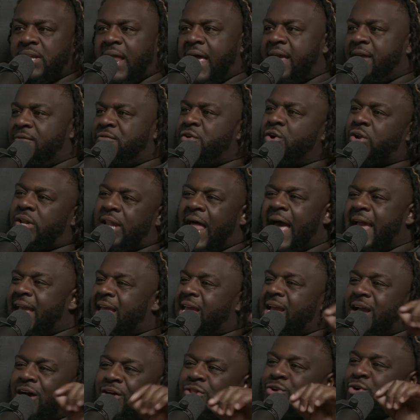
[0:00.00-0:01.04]
like if you're
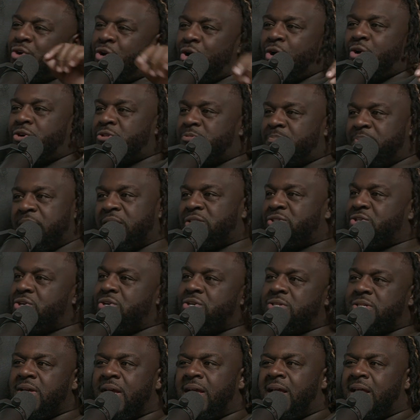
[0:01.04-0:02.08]
liking other girls'
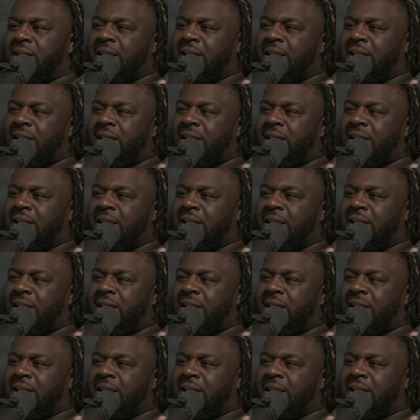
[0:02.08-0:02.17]
pictures,